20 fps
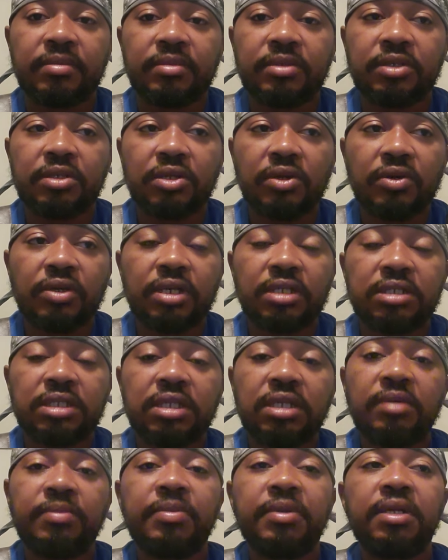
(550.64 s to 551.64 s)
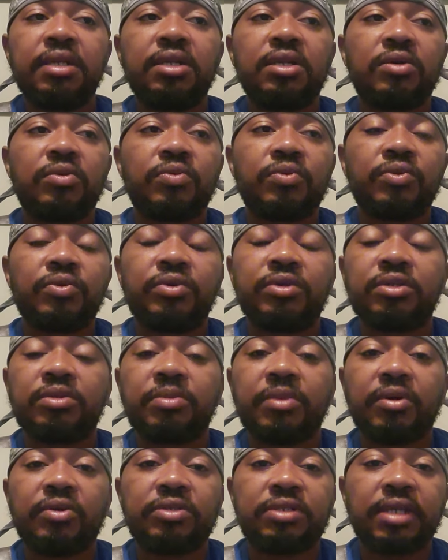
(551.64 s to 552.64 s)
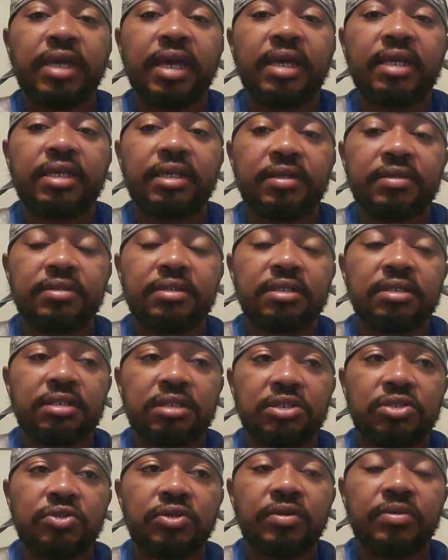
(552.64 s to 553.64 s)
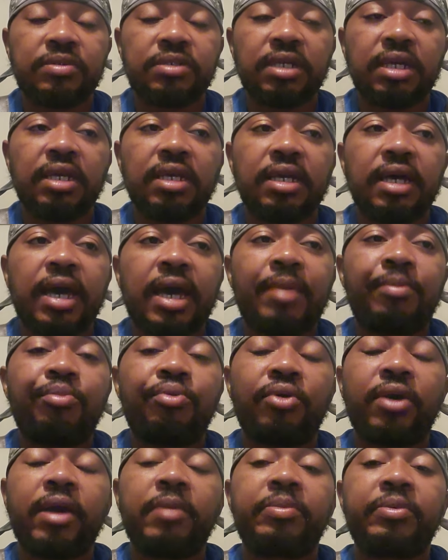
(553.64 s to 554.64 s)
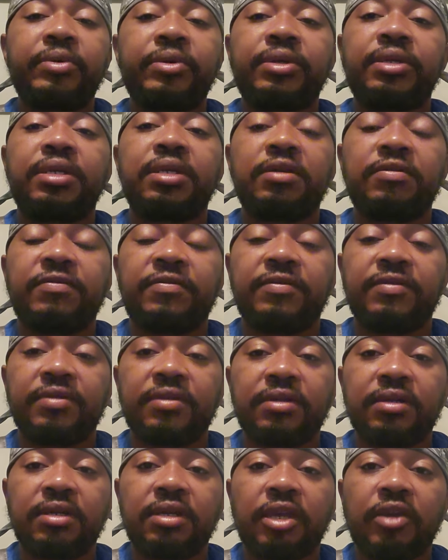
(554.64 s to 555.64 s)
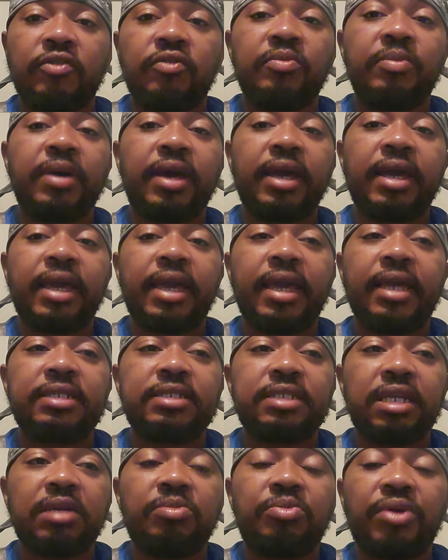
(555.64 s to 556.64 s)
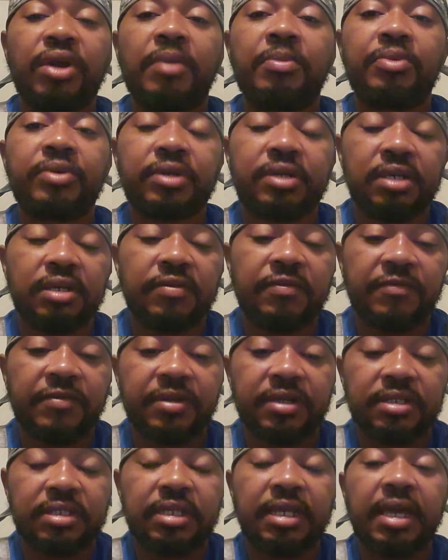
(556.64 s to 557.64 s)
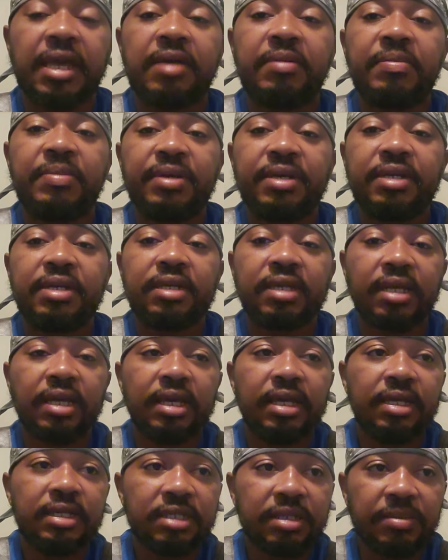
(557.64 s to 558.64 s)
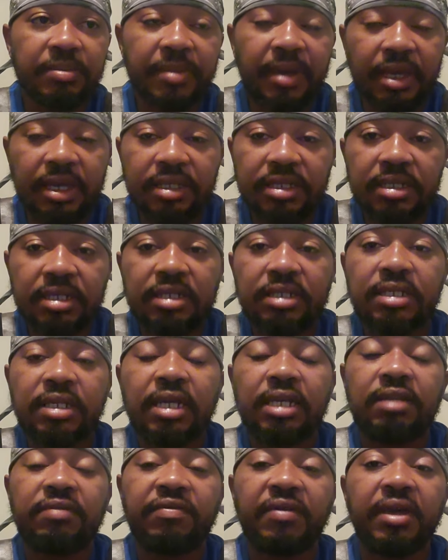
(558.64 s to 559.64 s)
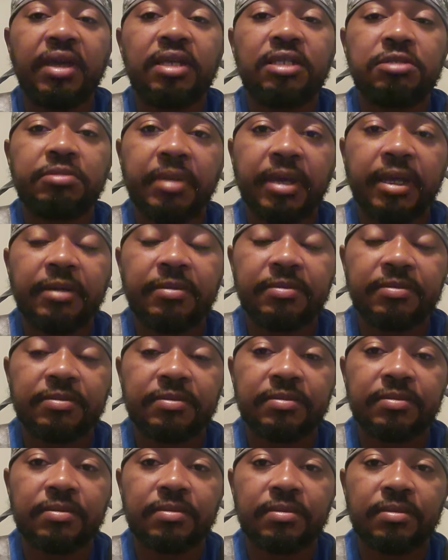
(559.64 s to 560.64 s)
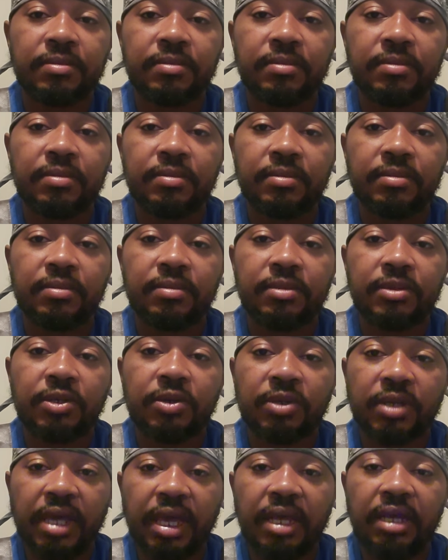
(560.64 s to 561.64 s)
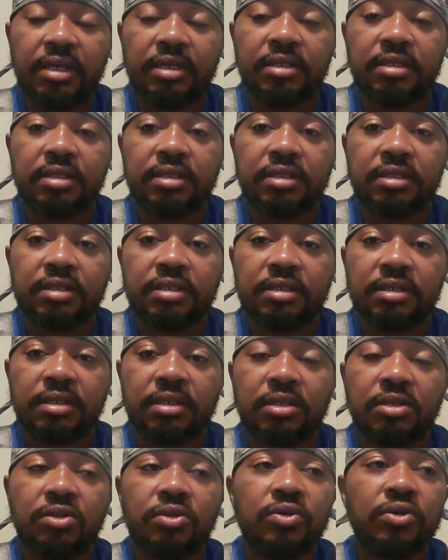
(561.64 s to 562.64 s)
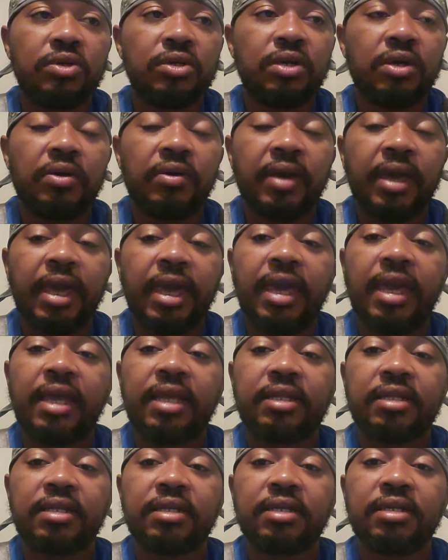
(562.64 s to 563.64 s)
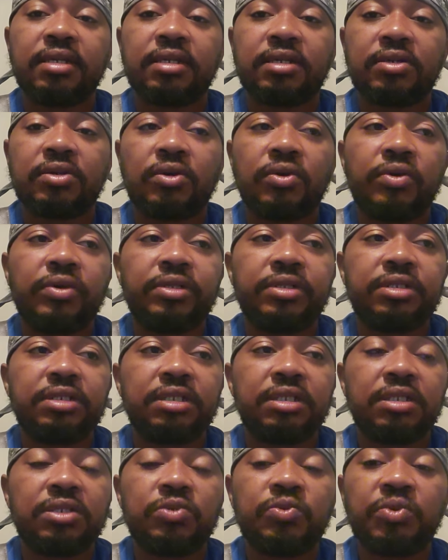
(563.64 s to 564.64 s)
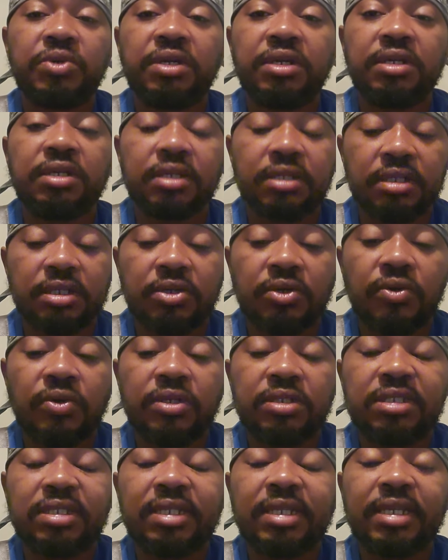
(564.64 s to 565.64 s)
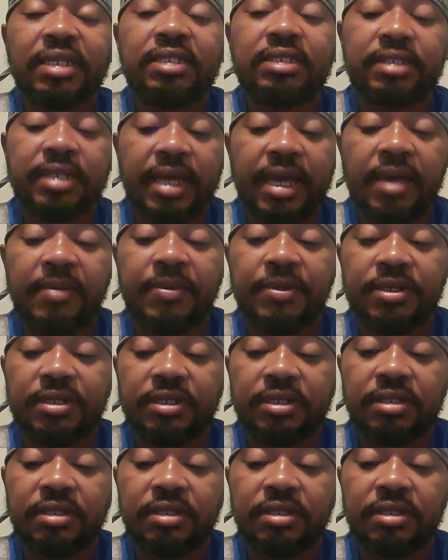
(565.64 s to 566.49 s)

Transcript: You know, because it can be their ruin. The Most High gives us the script say our proper gift. Everybody has their proper gift for the time being to make it to the next phase, man. Okay? And the Lord gonna add according to his will and according to his timing.